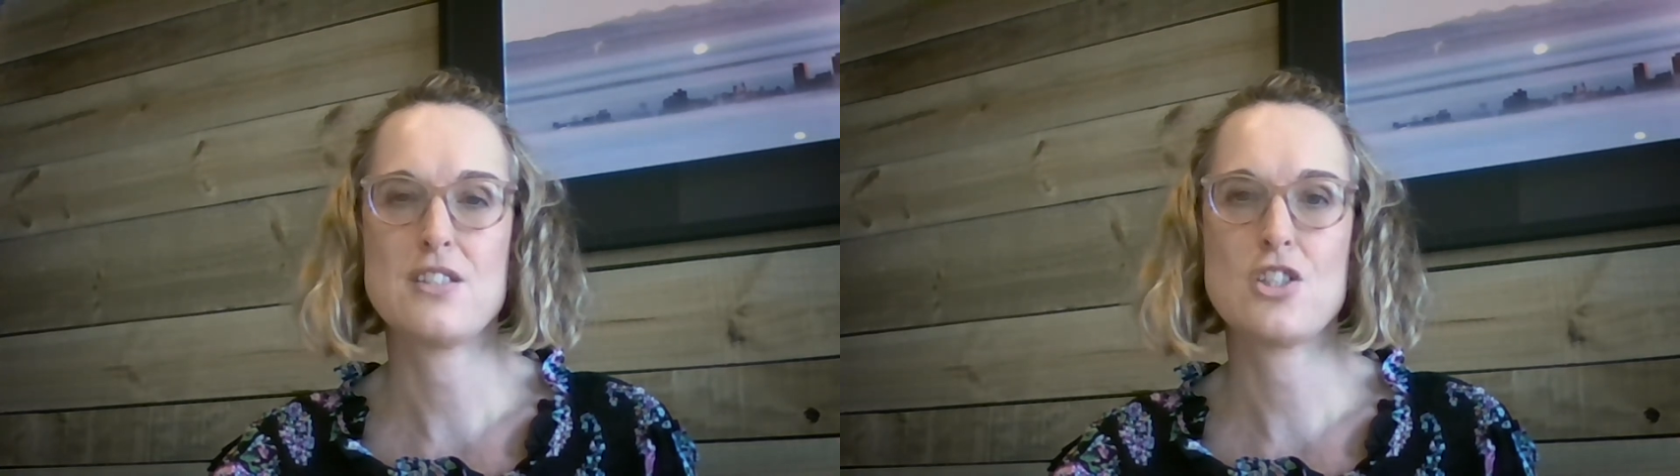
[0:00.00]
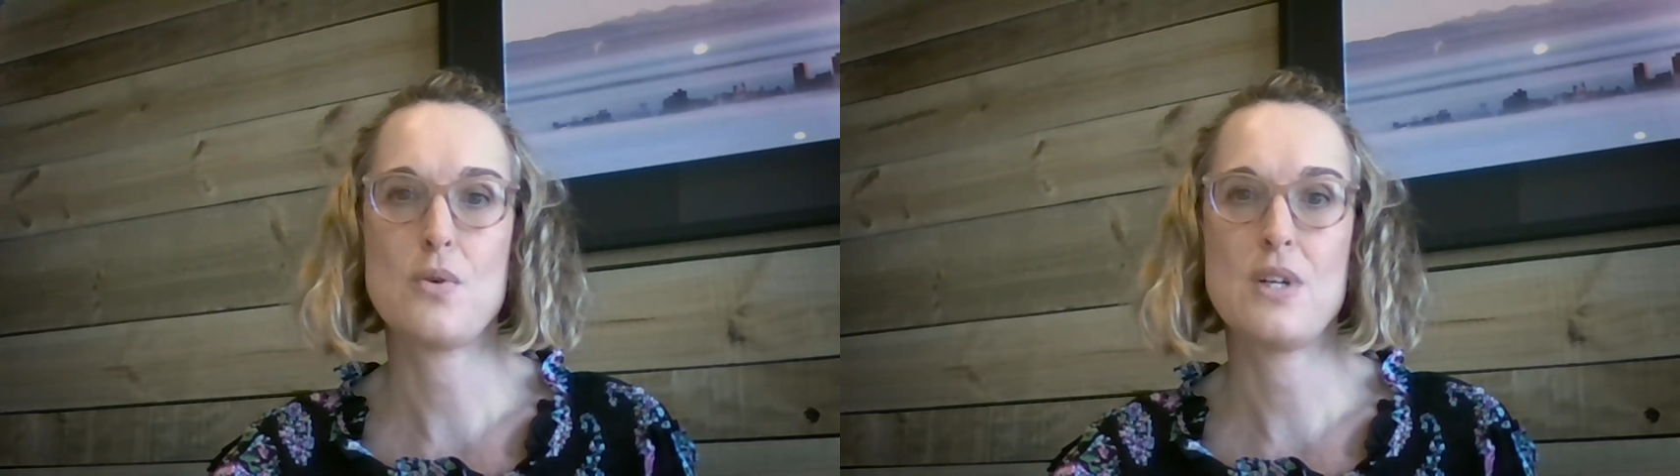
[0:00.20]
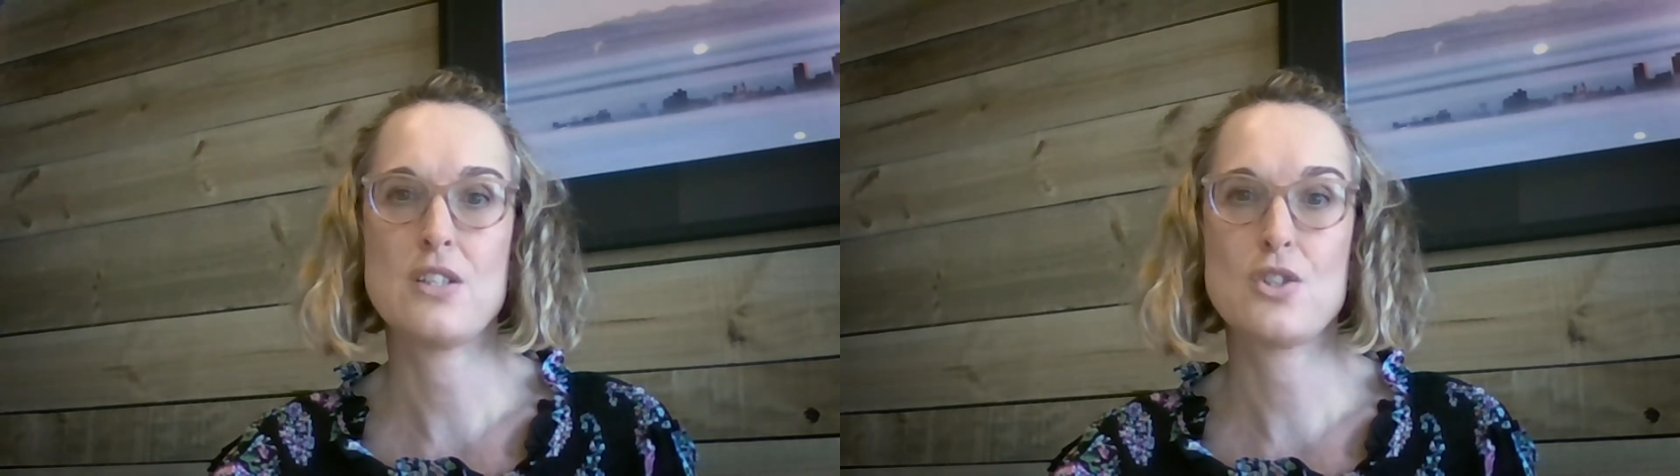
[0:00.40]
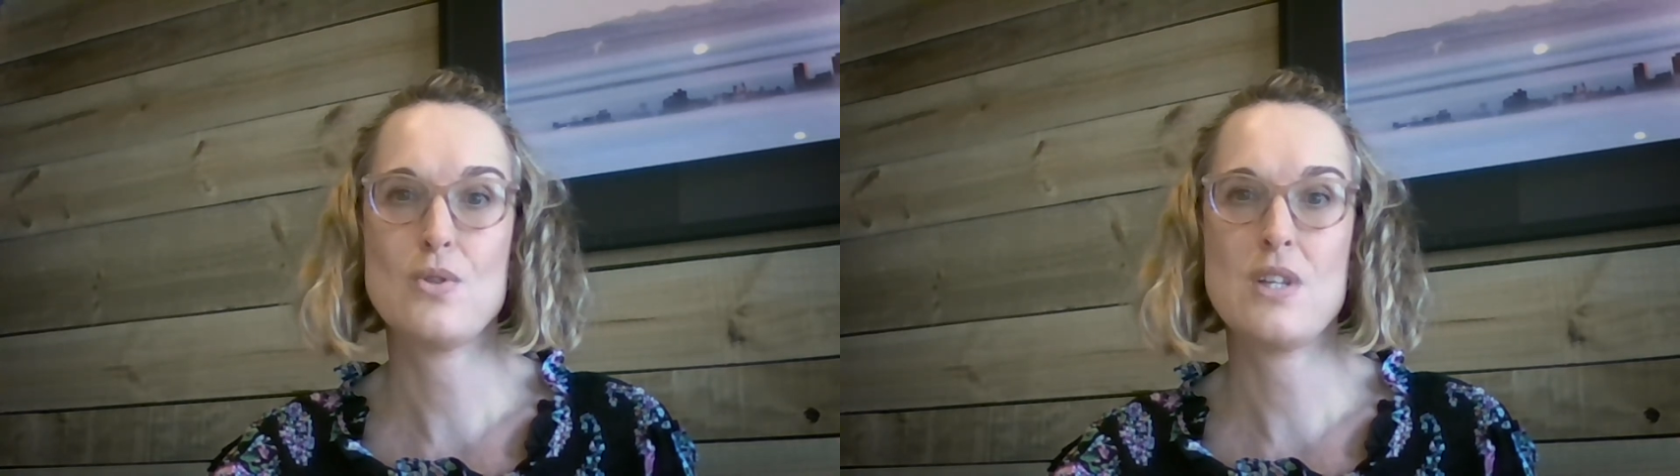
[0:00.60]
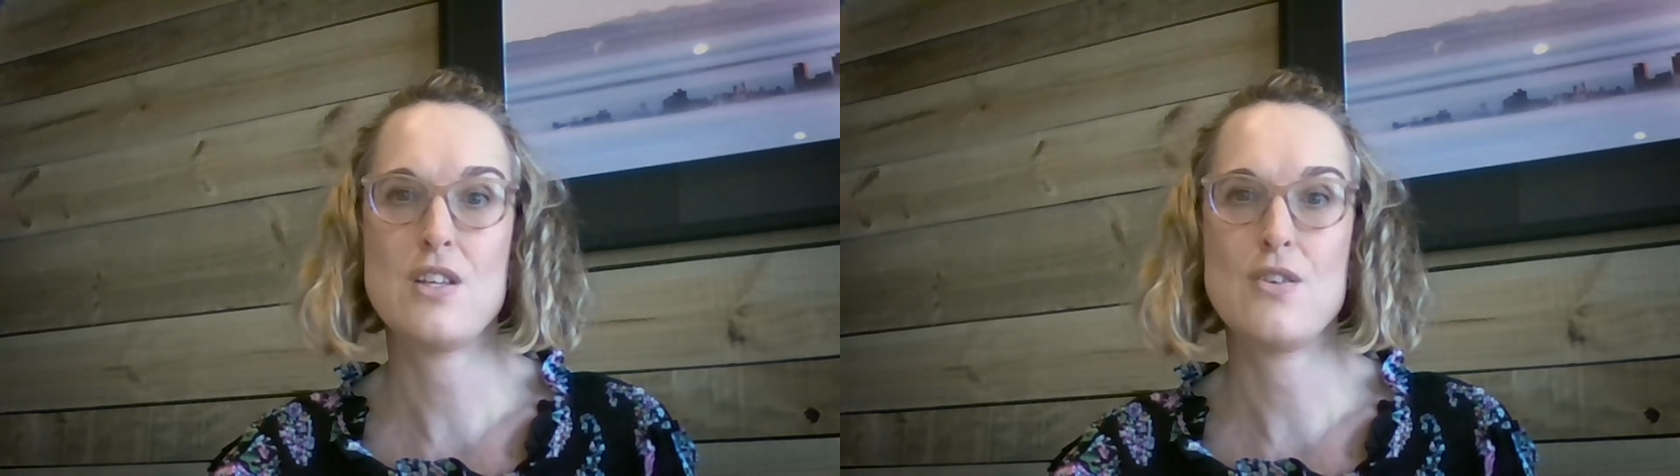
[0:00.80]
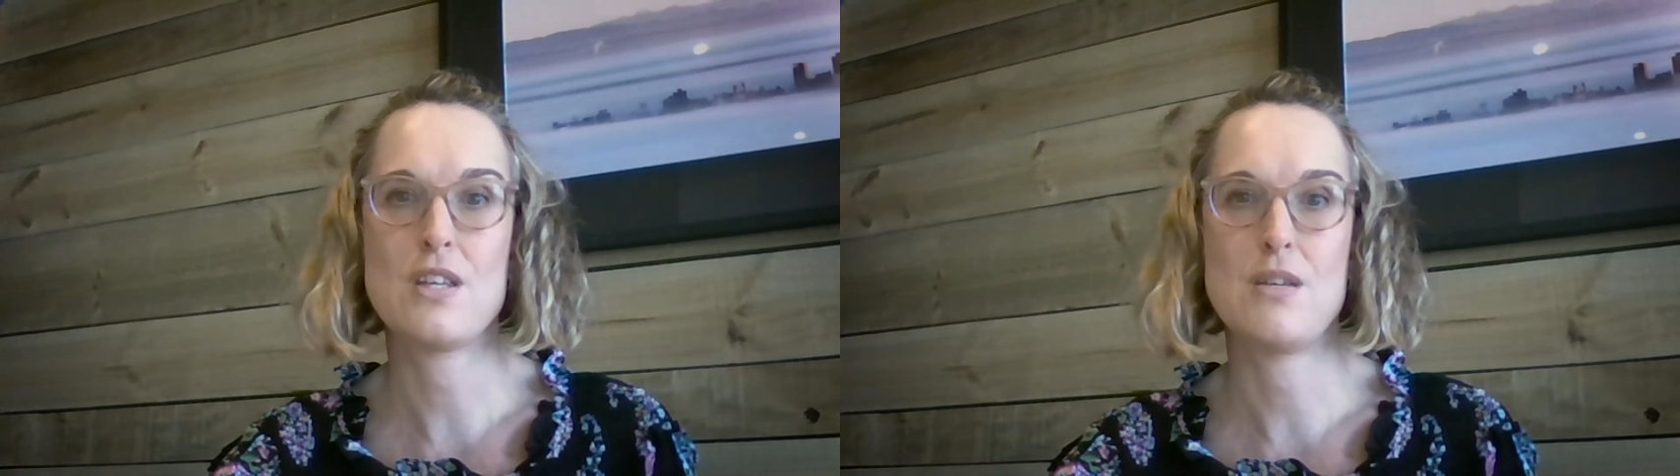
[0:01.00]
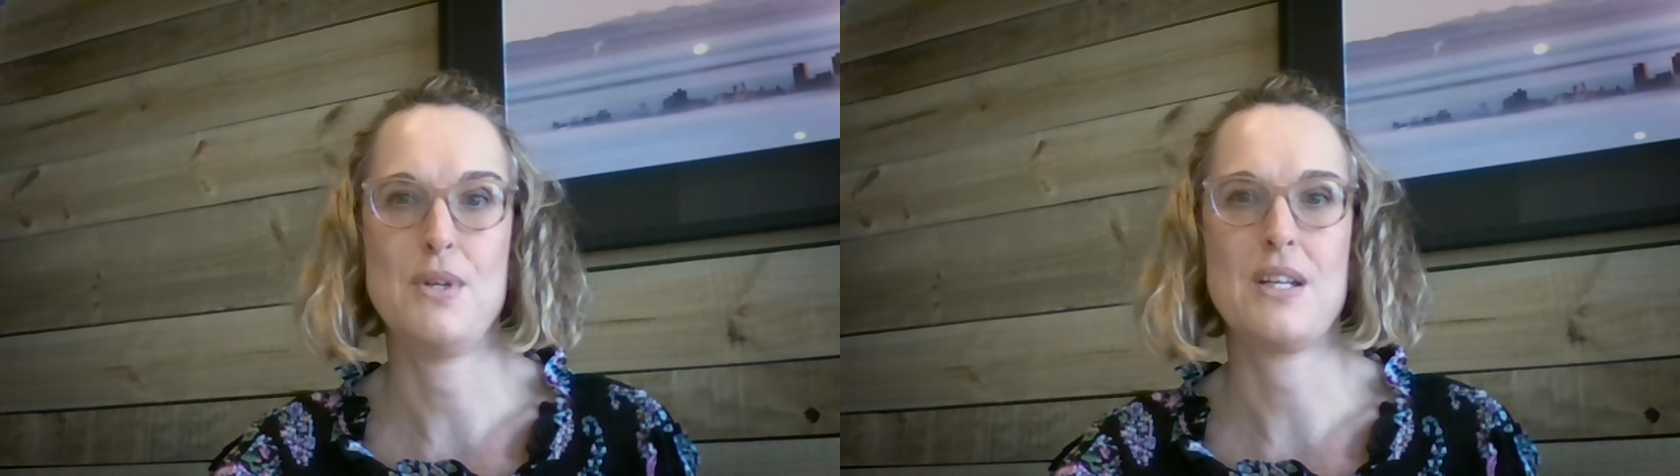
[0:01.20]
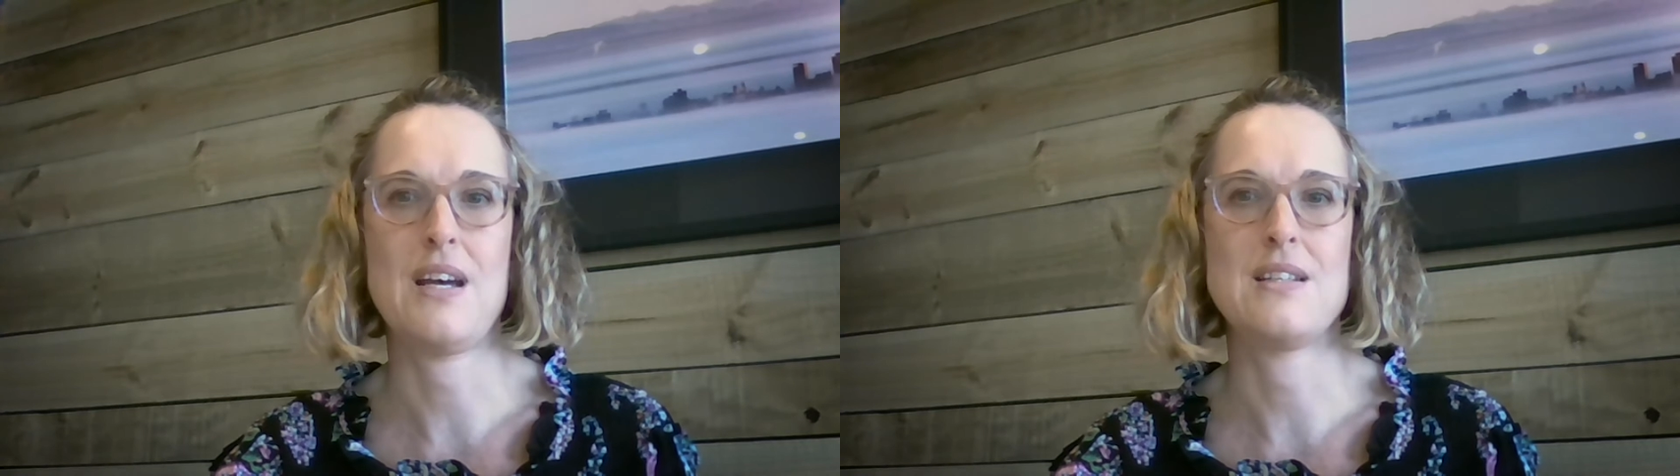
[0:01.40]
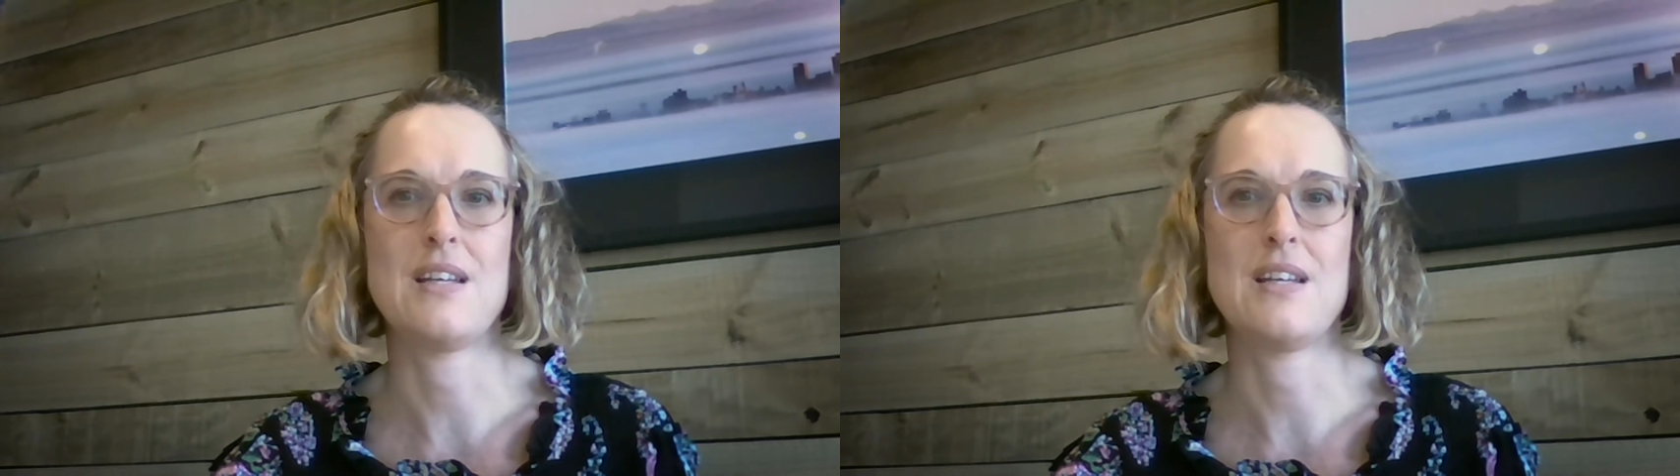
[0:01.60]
so ensure that you communicate